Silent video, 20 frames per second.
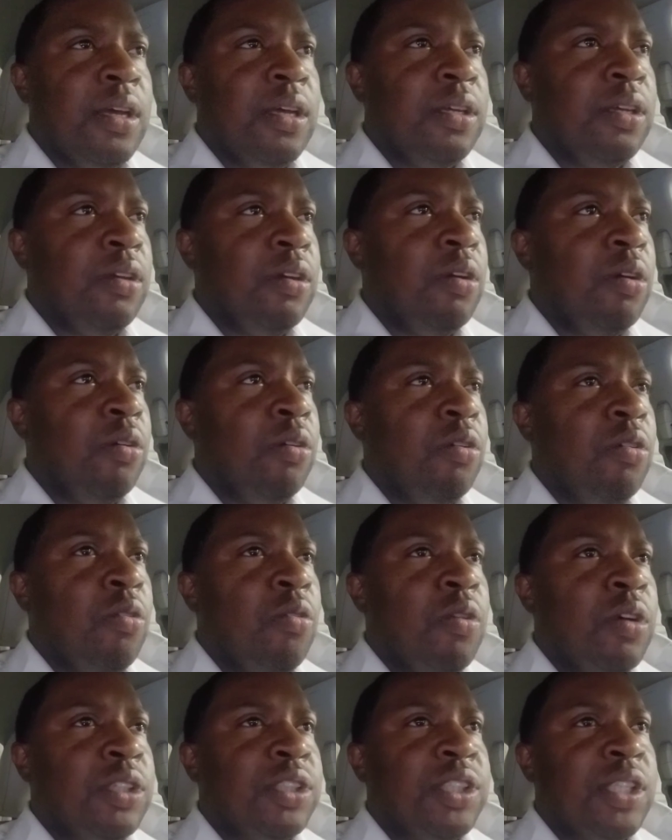
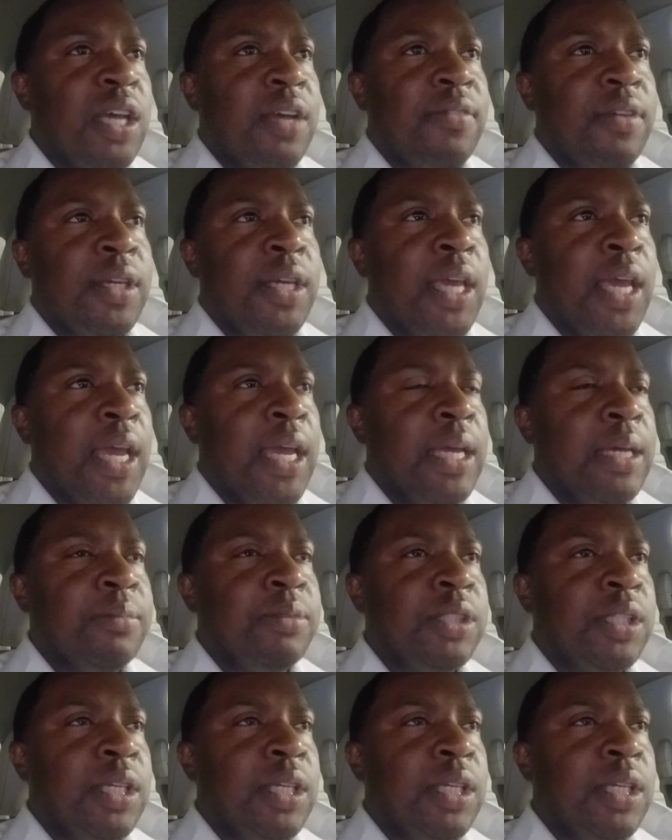Going 7 games